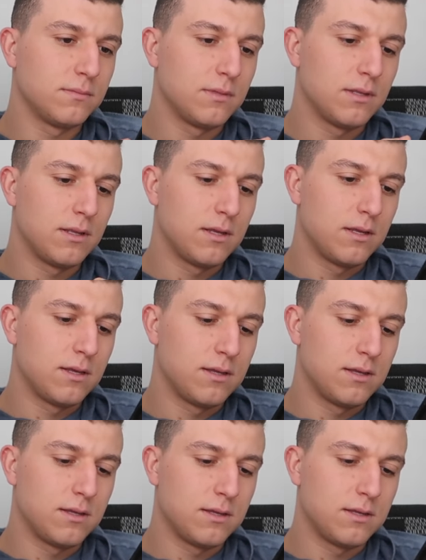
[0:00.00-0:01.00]
Yeah,
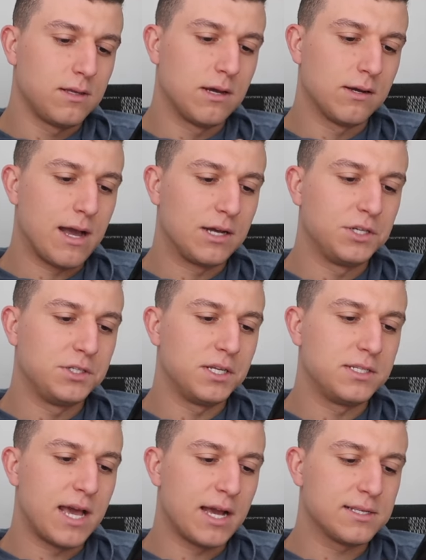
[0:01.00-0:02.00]
five. Okay, I'll shoot you
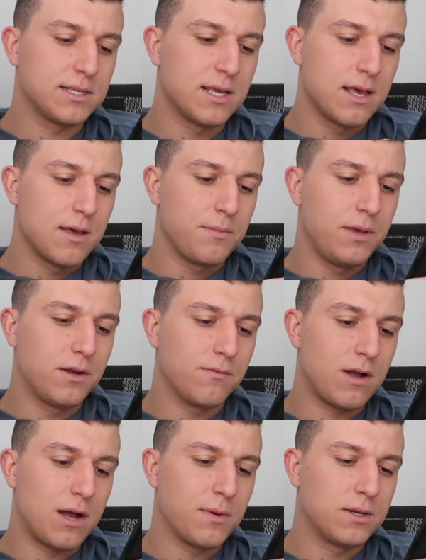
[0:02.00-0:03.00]
a text. Peter
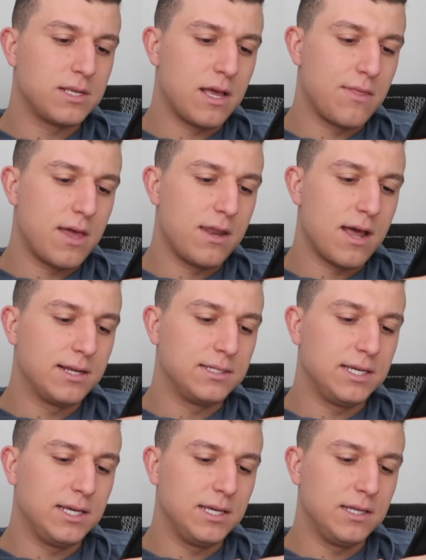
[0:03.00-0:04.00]
Roberts, and then
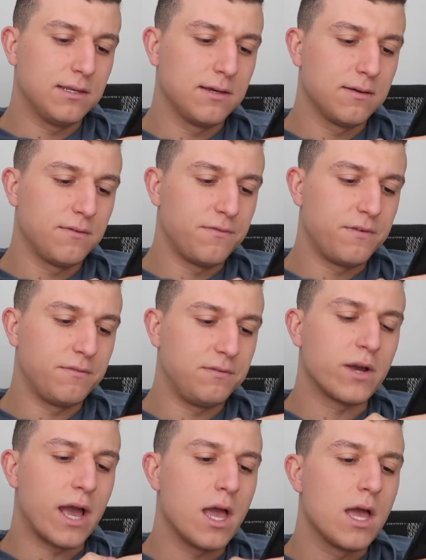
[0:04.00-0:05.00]

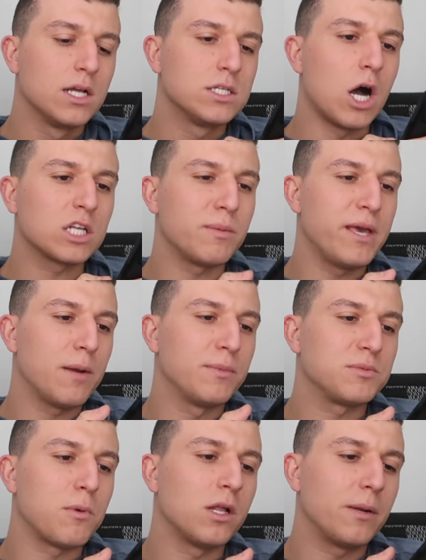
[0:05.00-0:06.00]
1950. Okay, talk to me here,
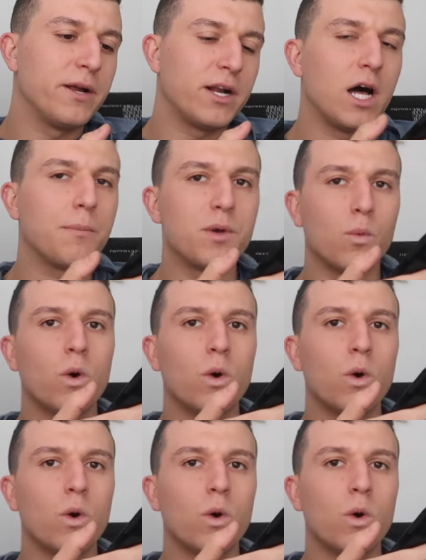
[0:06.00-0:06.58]
Mr. Marlowe. I'm here to help you.